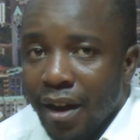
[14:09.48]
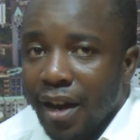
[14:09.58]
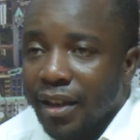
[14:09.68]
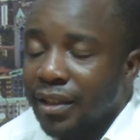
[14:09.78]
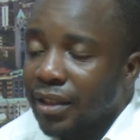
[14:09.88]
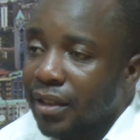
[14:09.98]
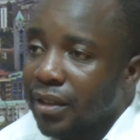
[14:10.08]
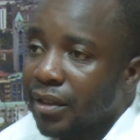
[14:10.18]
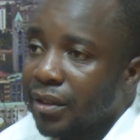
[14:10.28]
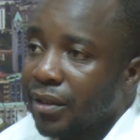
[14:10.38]
And
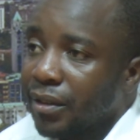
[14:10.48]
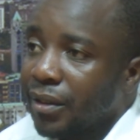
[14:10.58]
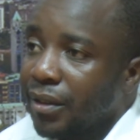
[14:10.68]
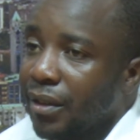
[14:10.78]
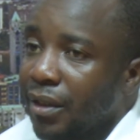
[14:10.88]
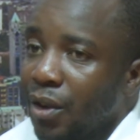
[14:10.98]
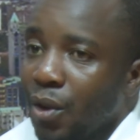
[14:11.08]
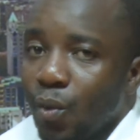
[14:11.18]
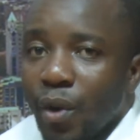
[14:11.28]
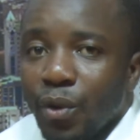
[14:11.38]

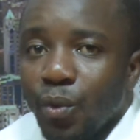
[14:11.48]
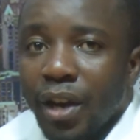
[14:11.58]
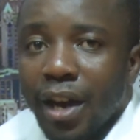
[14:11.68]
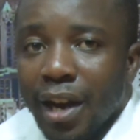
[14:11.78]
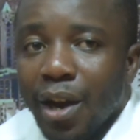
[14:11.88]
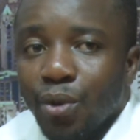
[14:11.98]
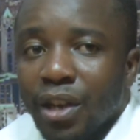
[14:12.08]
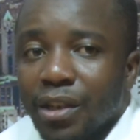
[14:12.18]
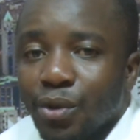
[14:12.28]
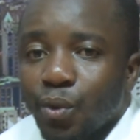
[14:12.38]
when we allow
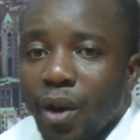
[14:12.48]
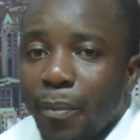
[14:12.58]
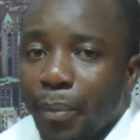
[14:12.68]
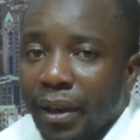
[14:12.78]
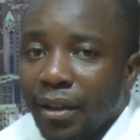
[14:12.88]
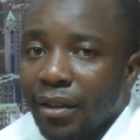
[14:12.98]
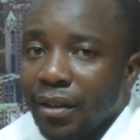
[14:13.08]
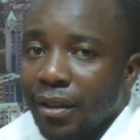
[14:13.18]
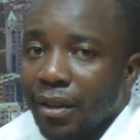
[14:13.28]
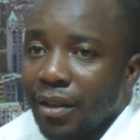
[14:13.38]
that to happen,
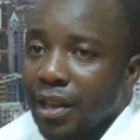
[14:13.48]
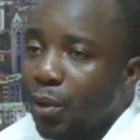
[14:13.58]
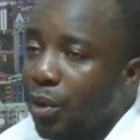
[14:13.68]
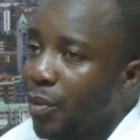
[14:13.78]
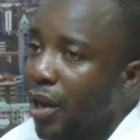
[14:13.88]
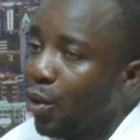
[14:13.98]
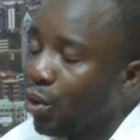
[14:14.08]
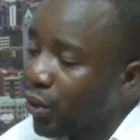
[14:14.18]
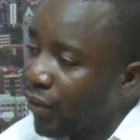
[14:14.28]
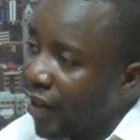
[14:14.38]
there will be a
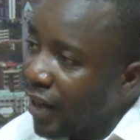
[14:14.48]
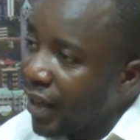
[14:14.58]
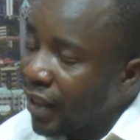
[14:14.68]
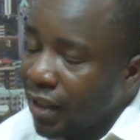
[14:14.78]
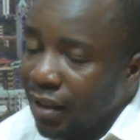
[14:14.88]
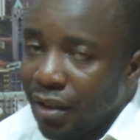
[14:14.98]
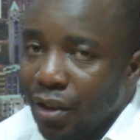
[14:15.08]
lot of anarchy.